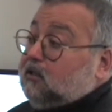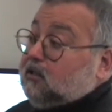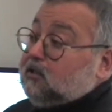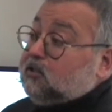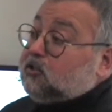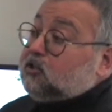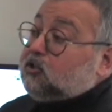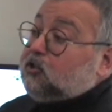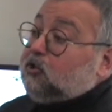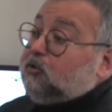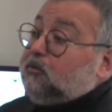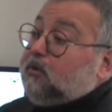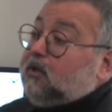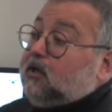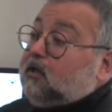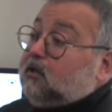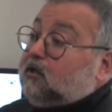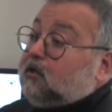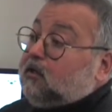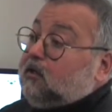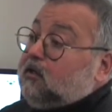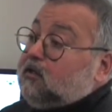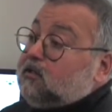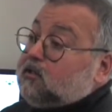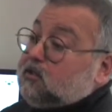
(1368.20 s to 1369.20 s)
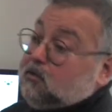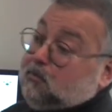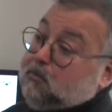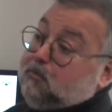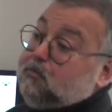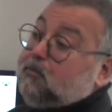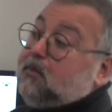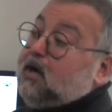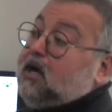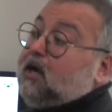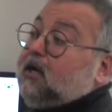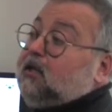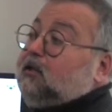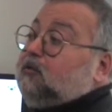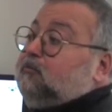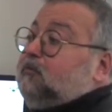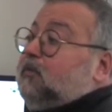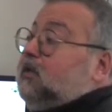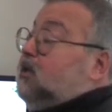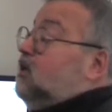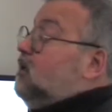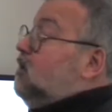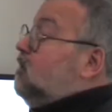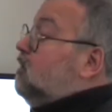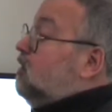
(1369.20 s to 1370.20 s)
strawberries might
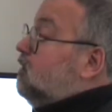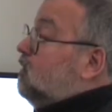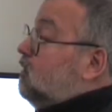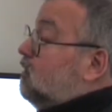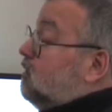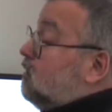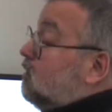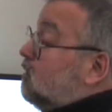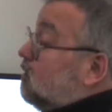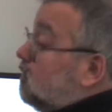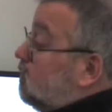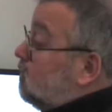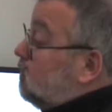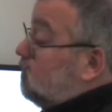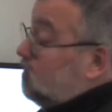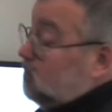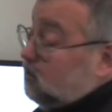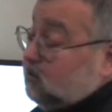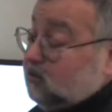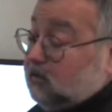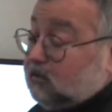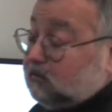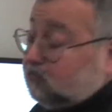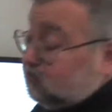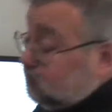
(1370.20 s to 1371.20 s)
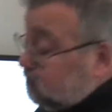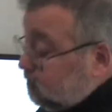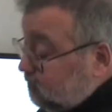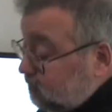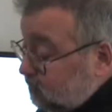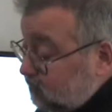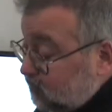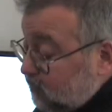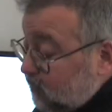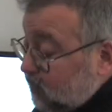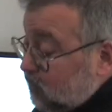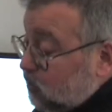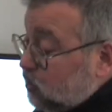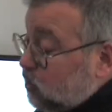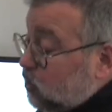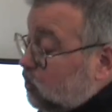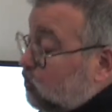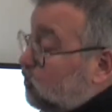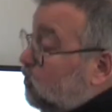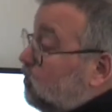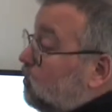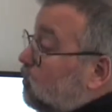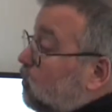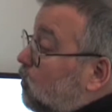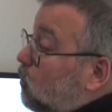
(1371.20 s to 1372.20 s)
be
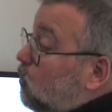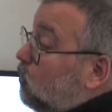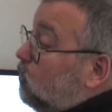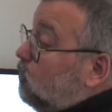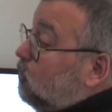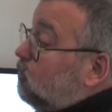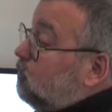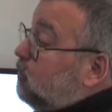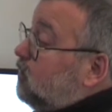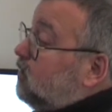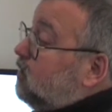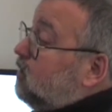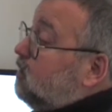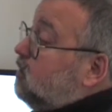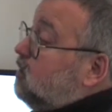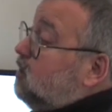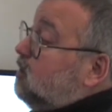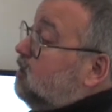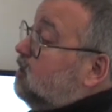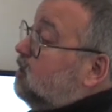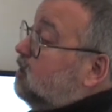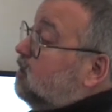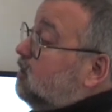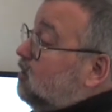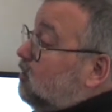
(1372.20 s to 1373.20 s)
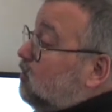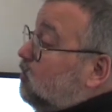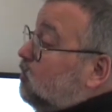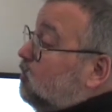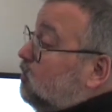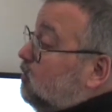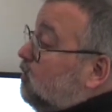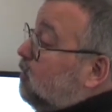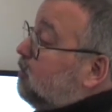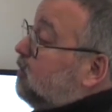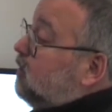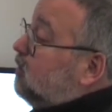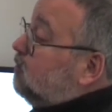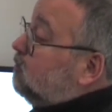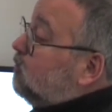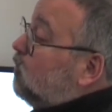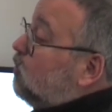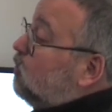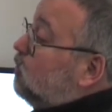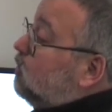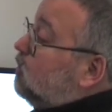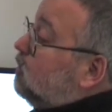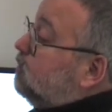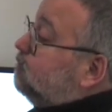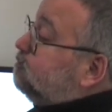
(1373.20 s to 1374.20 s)
sold all over the year, I mean,
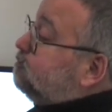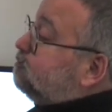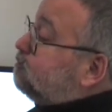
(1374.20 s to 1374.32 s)
all